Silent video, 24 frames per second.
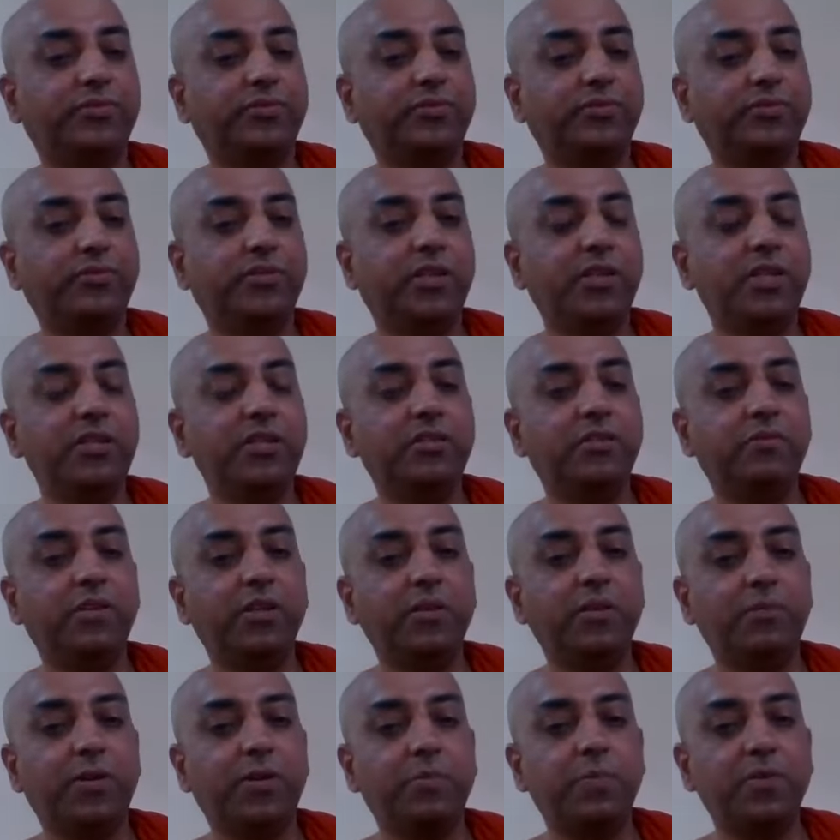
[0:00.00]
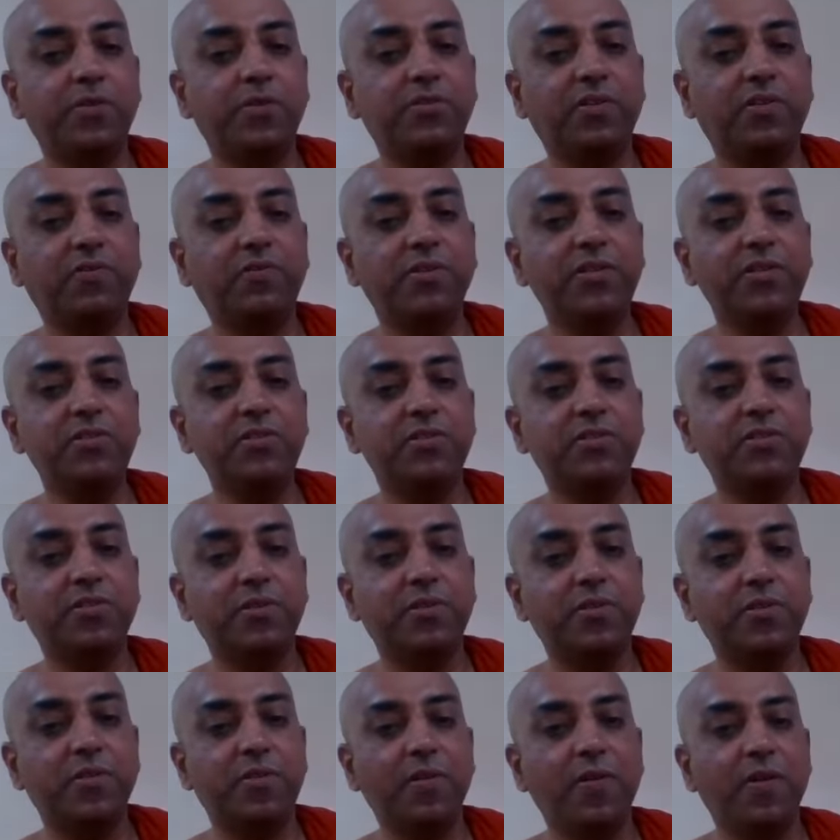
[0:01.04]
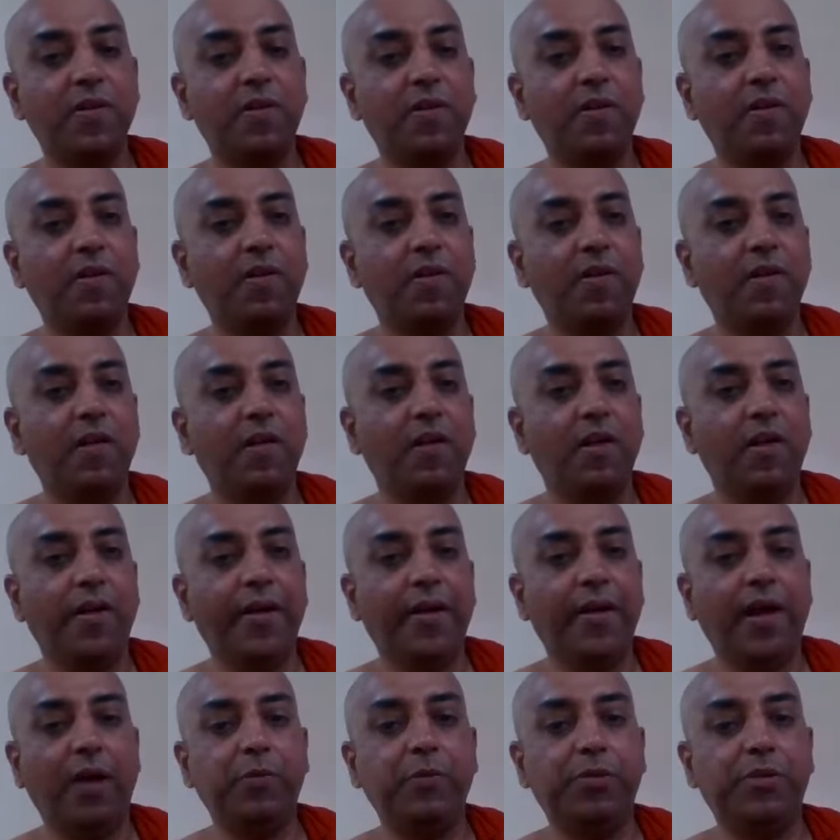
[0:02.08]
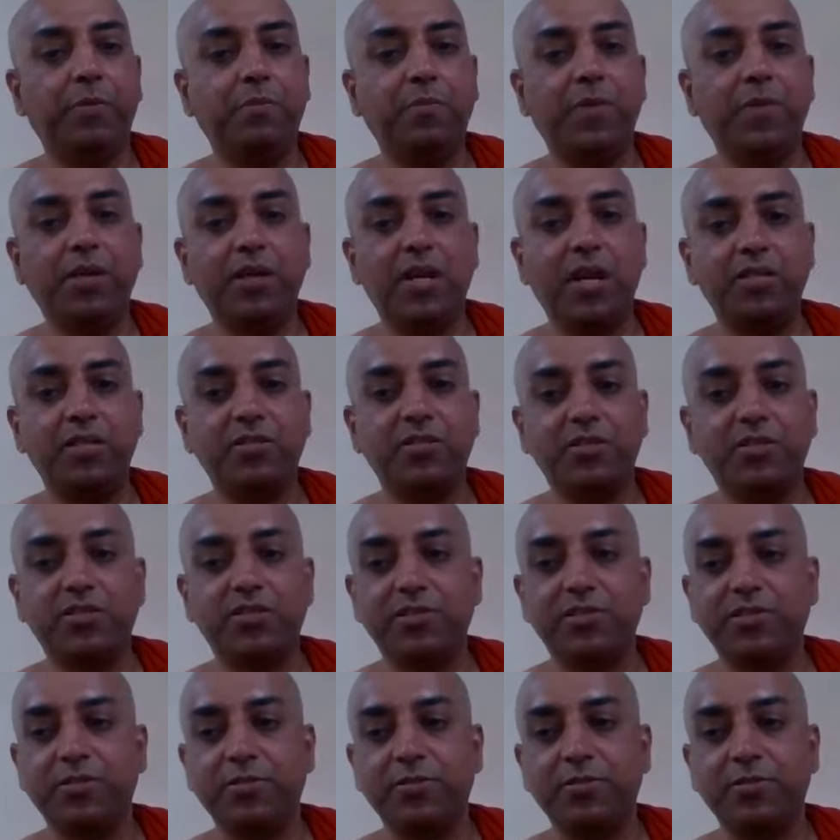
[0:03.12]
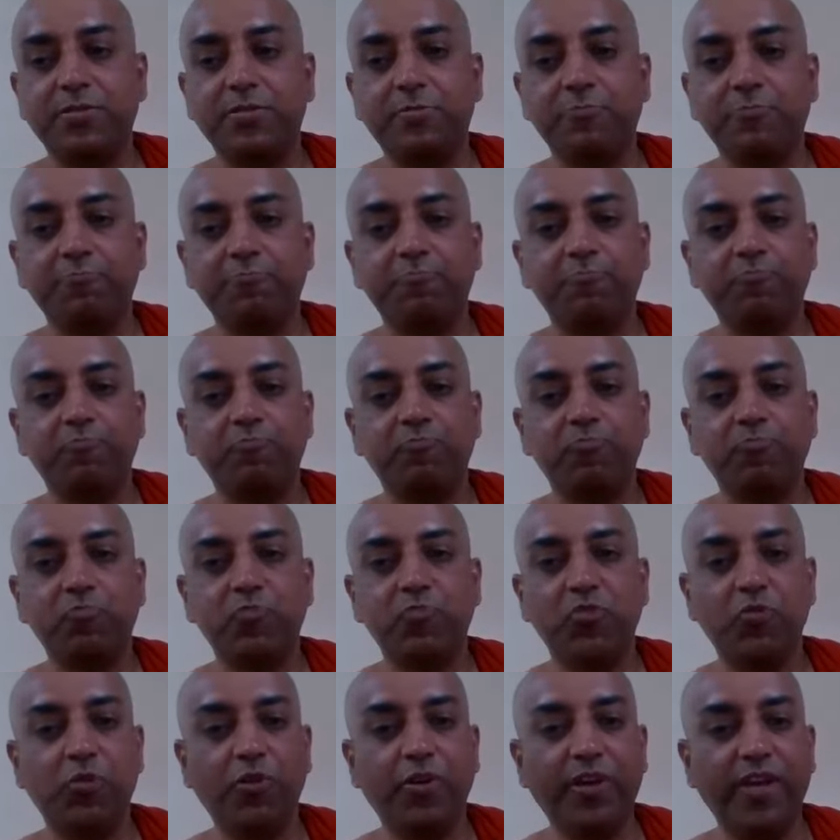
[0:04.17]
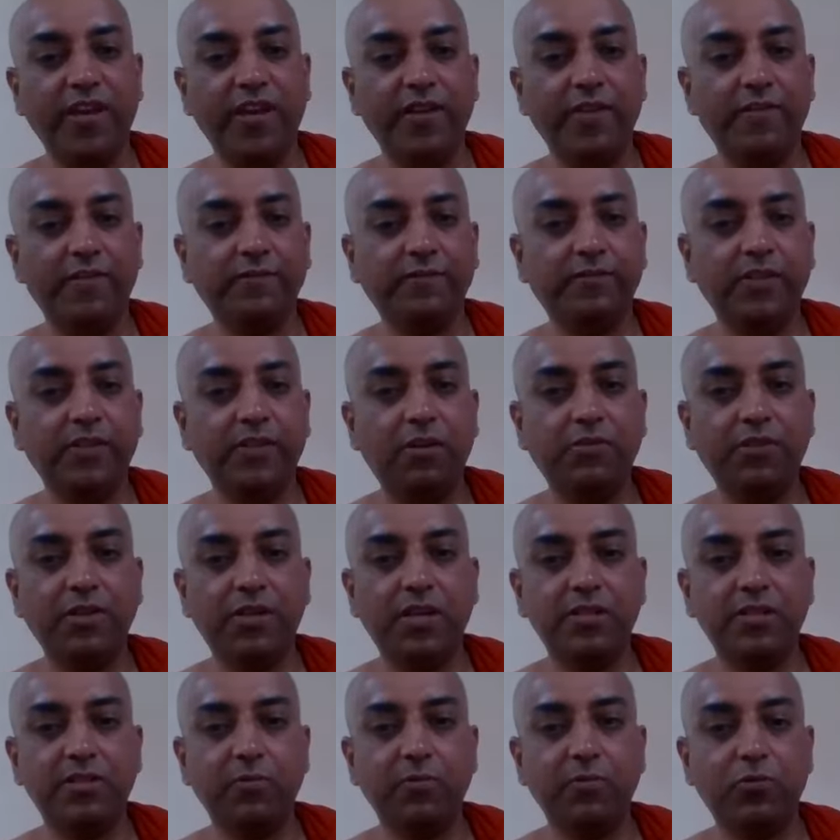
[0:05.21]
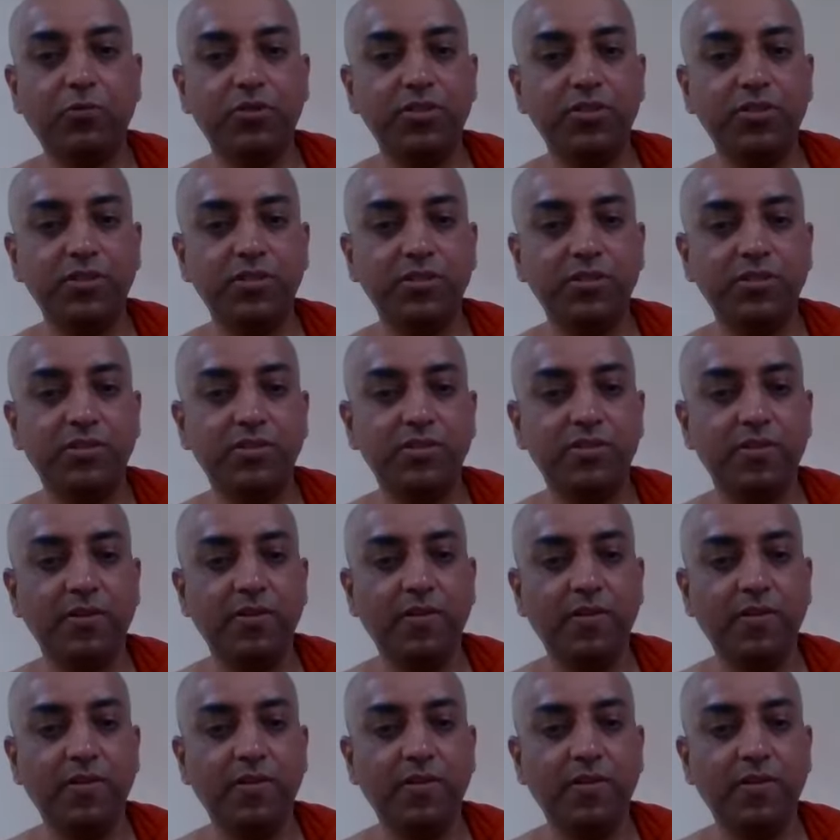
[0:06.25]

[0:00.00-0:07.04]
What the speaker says: So that is the very purpose of this Abhidhamma classes. Okay, now there are some questions.